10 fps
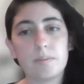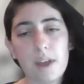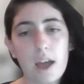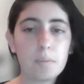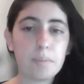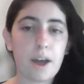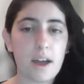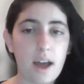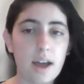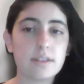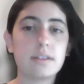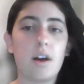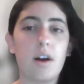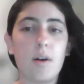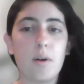help us
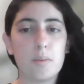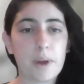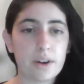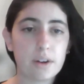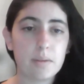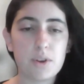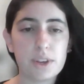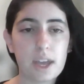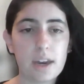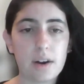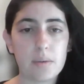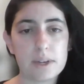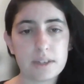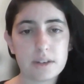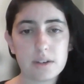all better communicate our
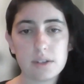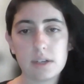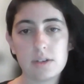research